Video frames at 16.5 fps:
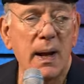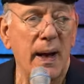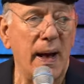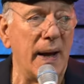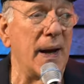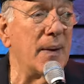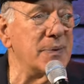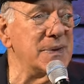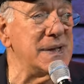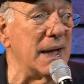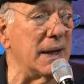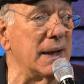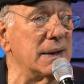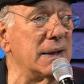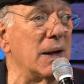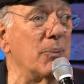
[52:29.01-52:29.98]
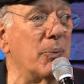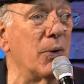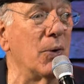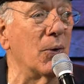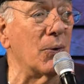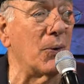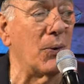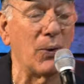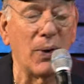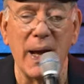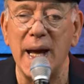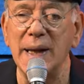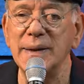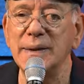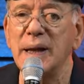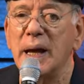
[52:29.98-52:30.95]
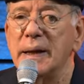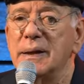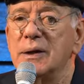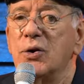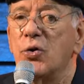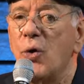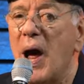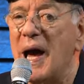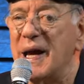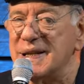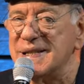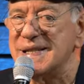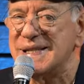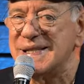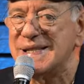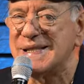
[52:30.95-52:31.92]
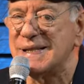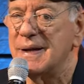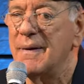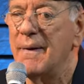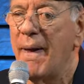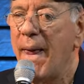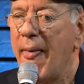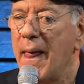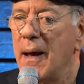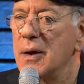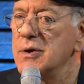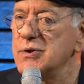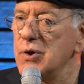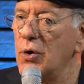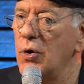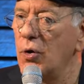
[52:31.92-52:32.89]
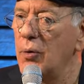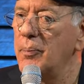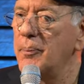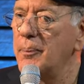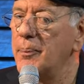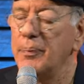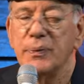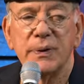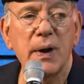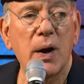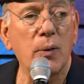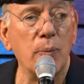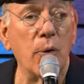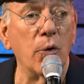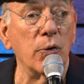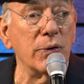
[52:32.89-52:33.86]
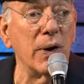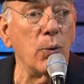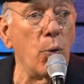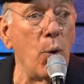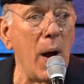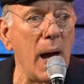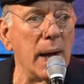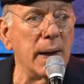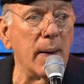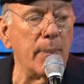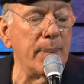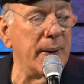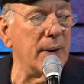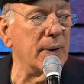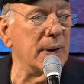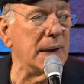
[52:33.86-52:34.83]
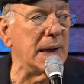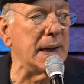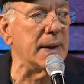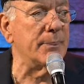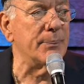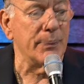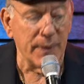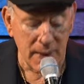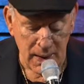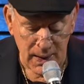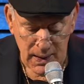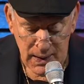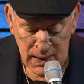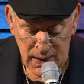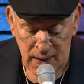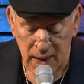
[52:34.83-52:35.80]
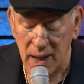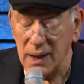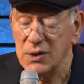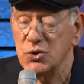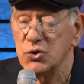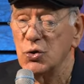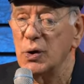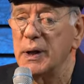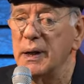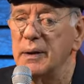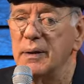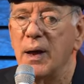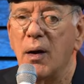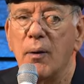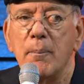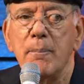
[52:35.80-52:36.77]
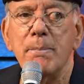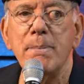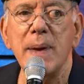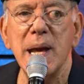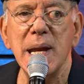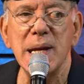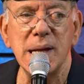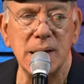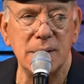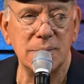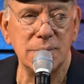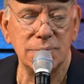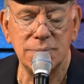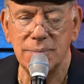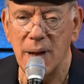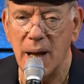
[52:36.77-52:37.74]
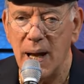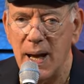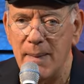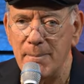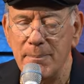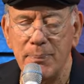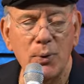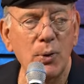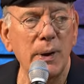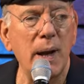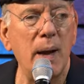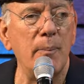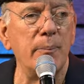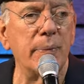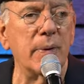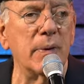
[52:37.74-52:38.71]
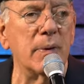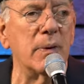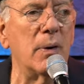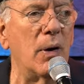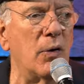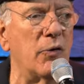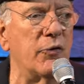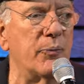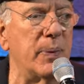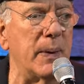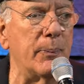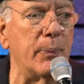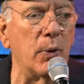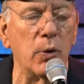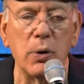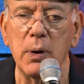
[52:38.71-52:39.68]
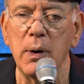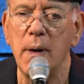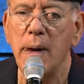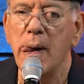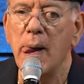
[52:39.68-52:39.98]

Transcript: and I'm saying it in plural, antichrists. So there are more than one, apparently. Actually, there are many, ample number of people